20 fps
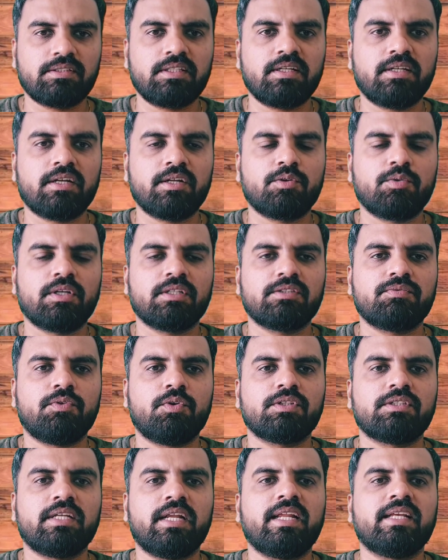process the
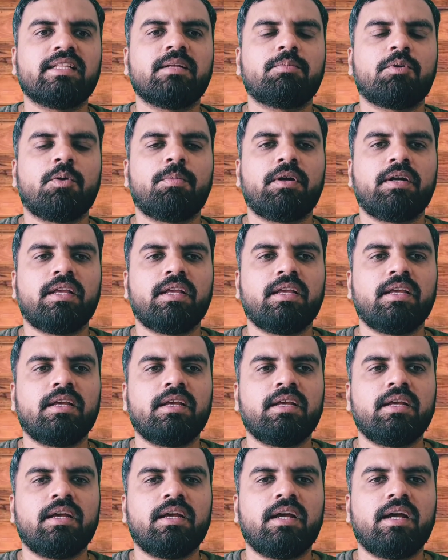request for selling the
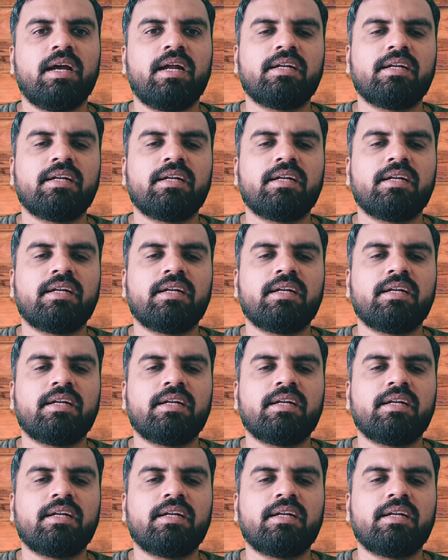property.